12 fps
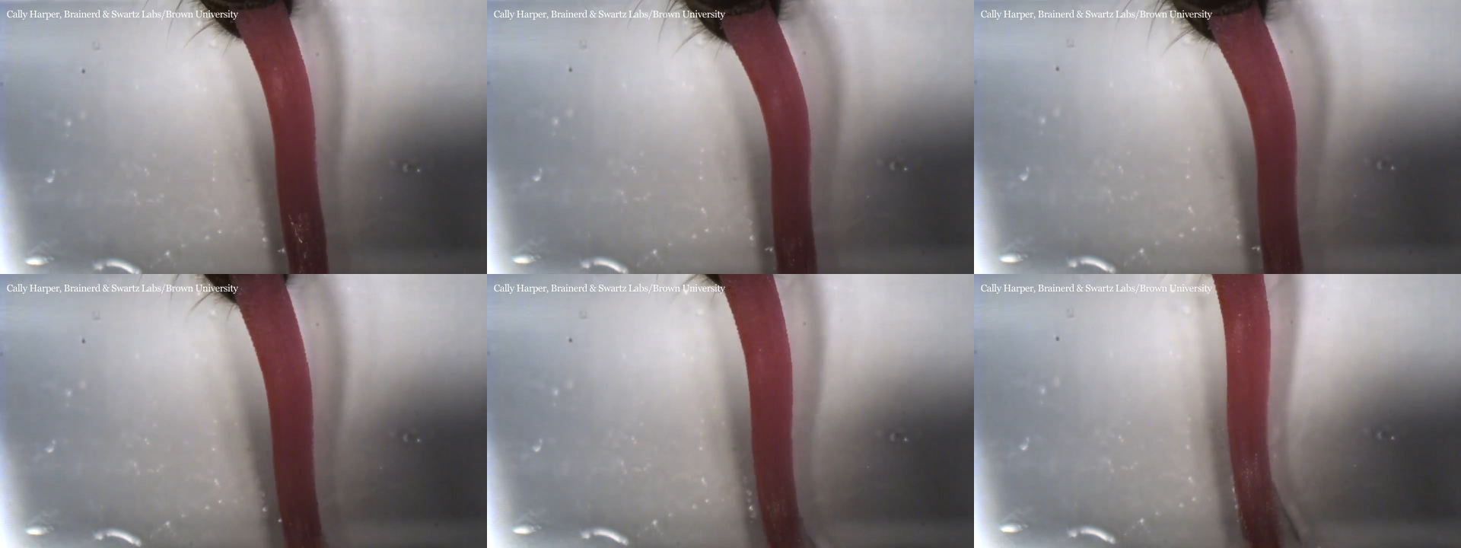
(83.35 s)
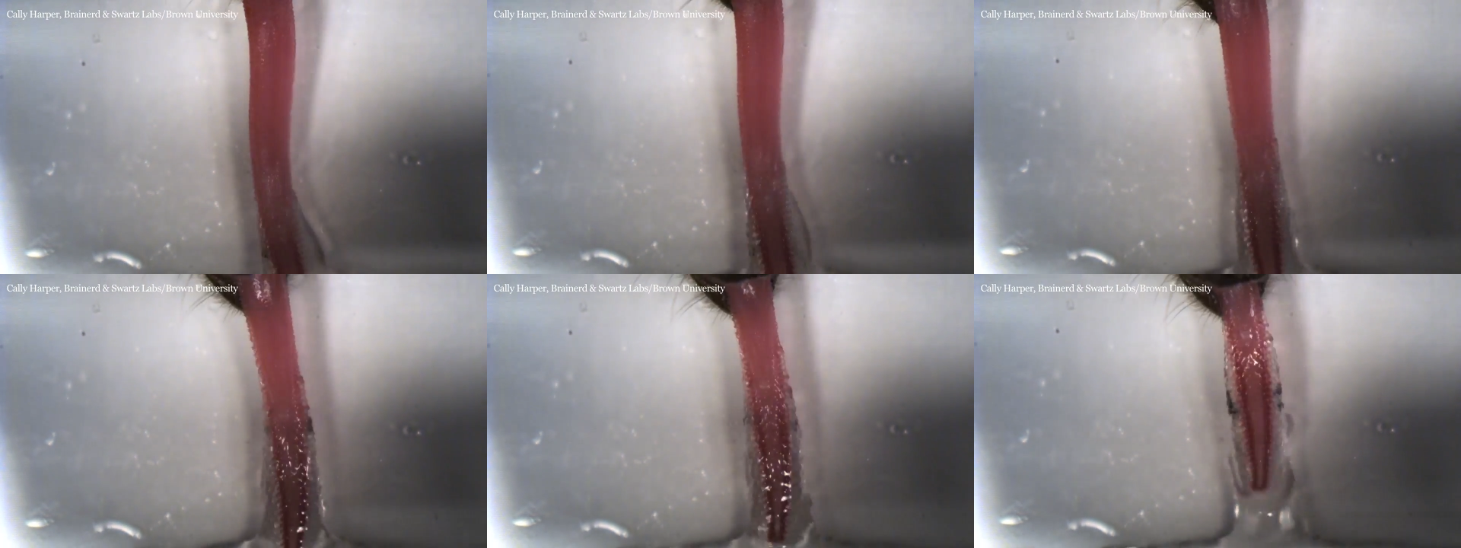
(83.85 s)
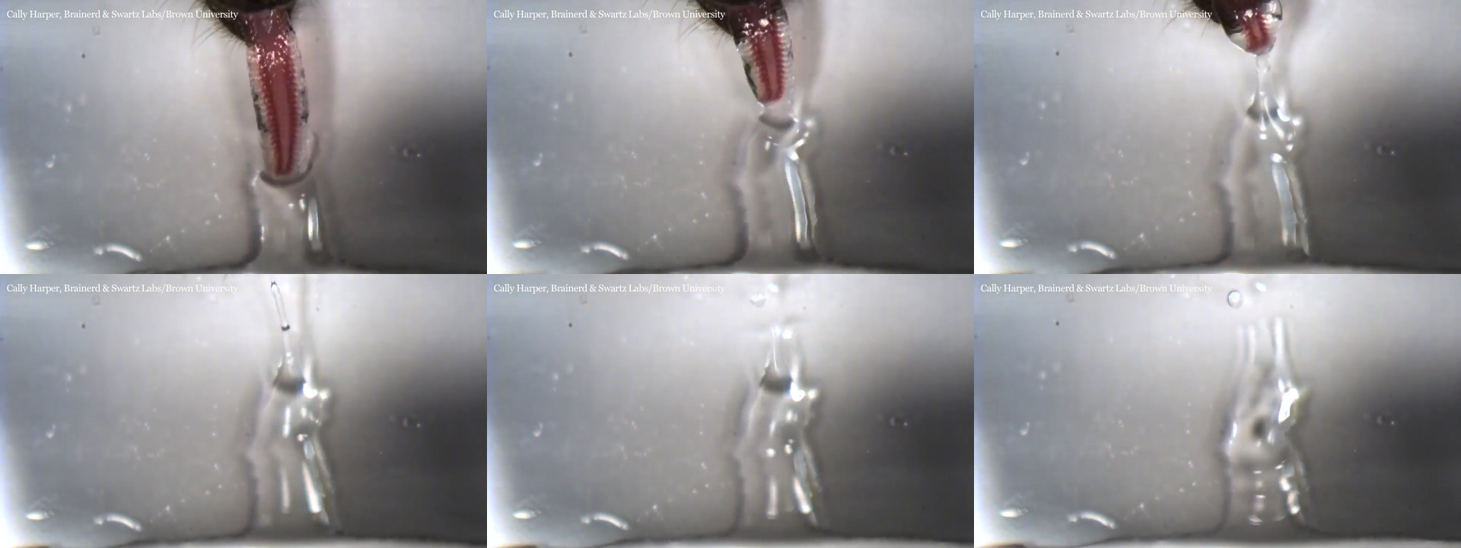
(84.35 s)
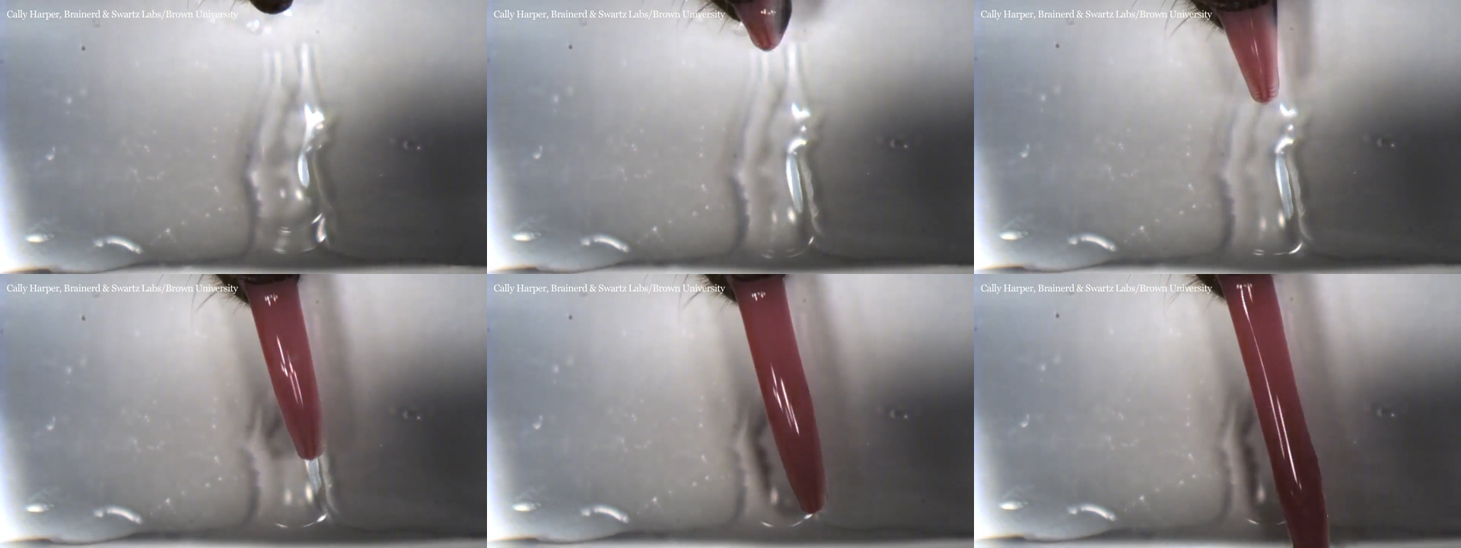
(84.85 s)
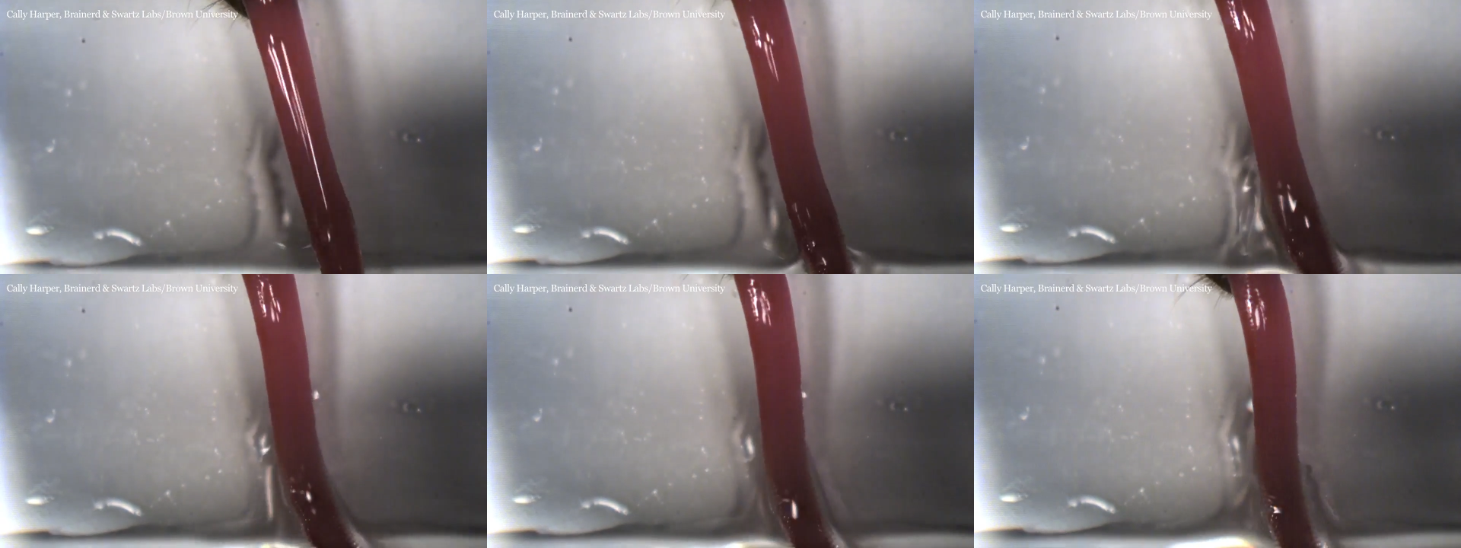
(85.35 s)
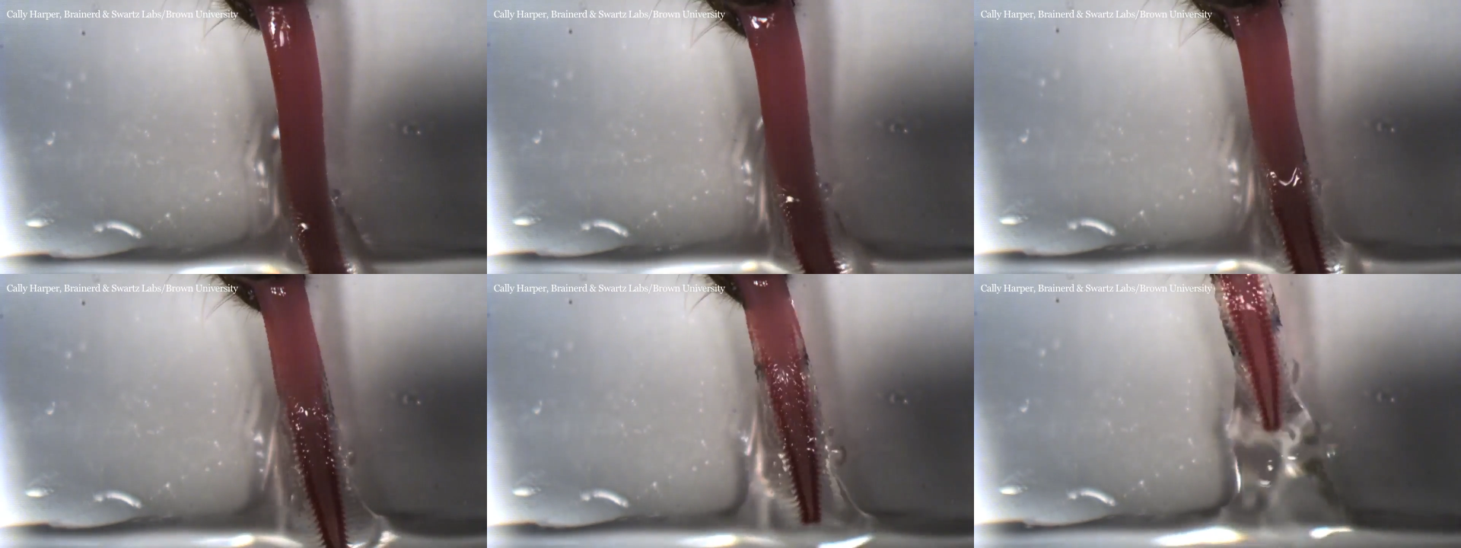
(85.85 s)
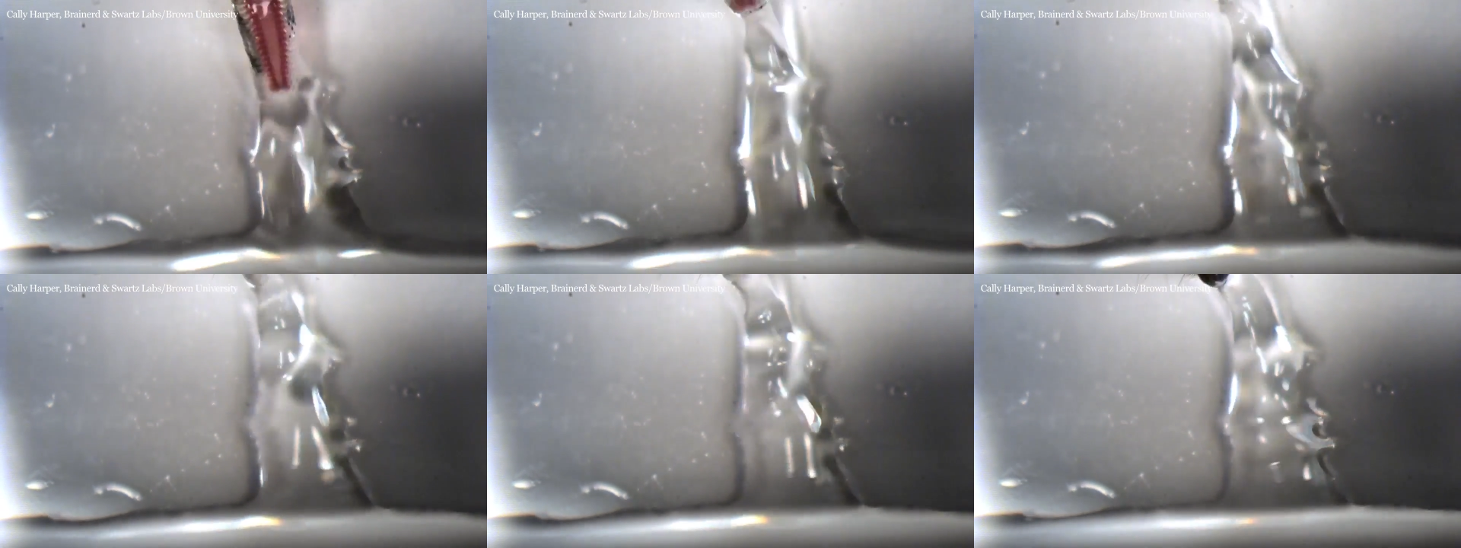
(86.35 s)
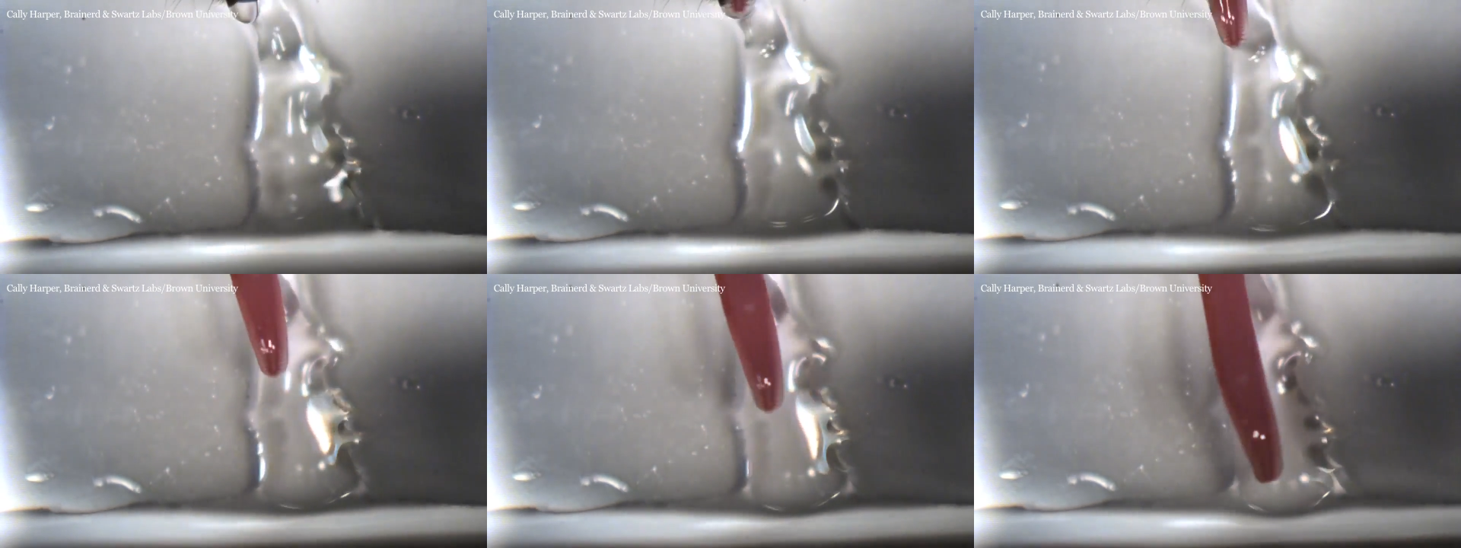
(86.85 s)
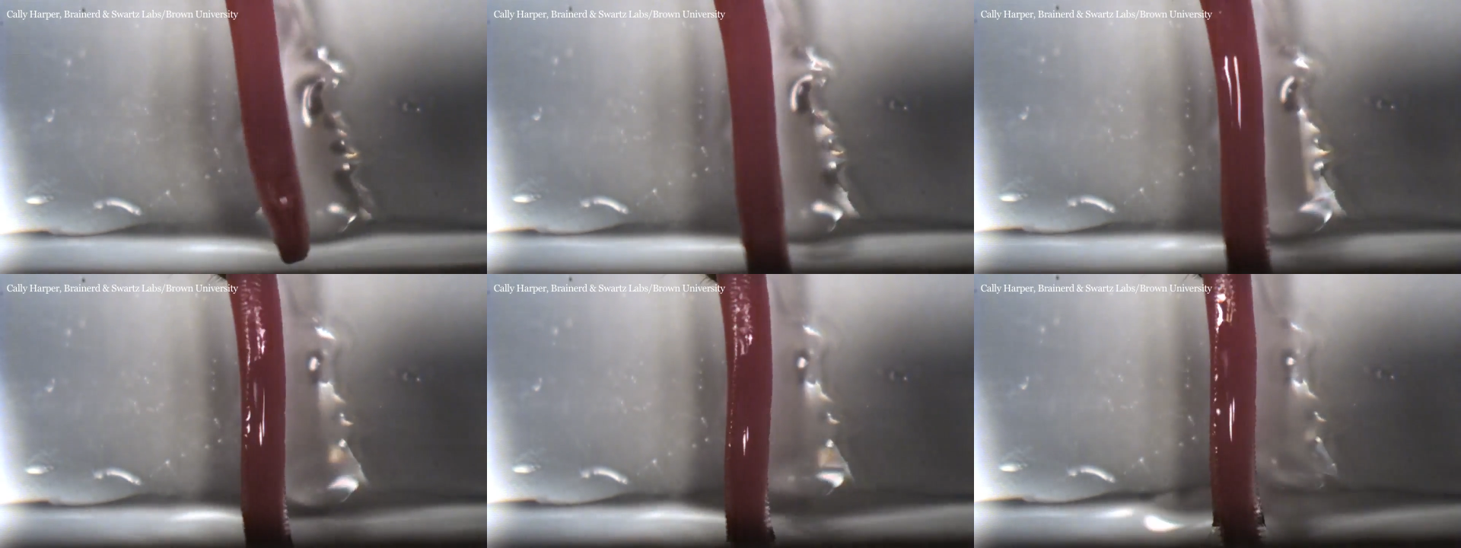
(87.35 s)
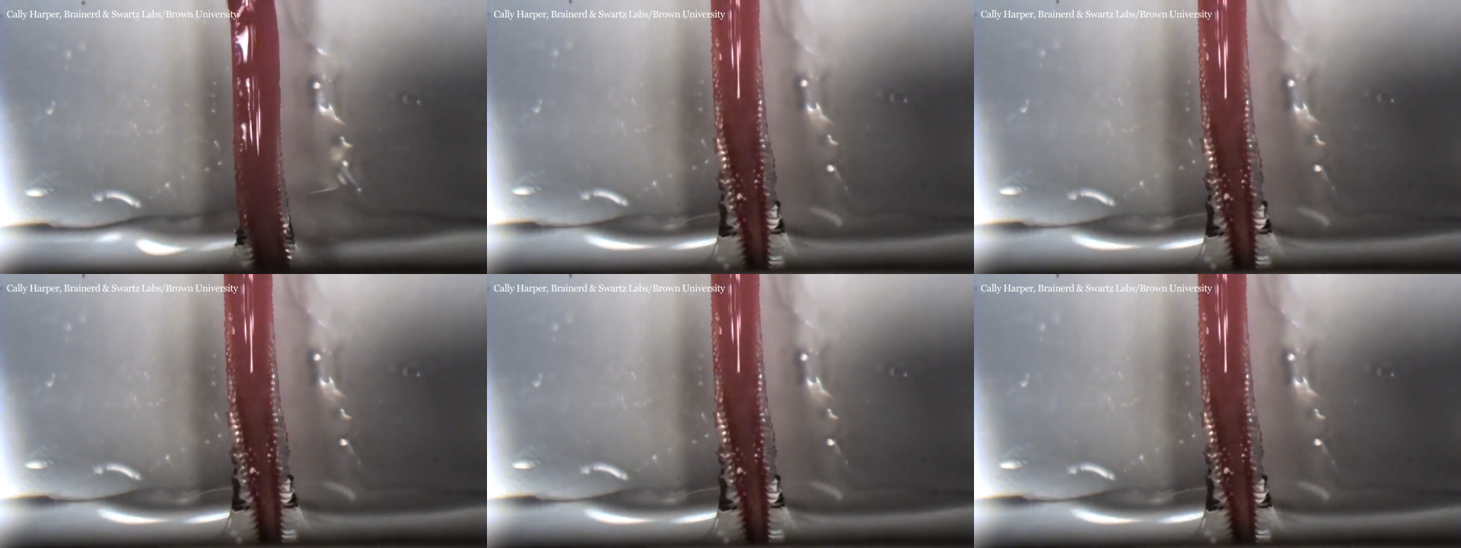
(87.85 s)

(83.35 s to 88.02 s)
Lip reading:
Nobody's mouth can be seen.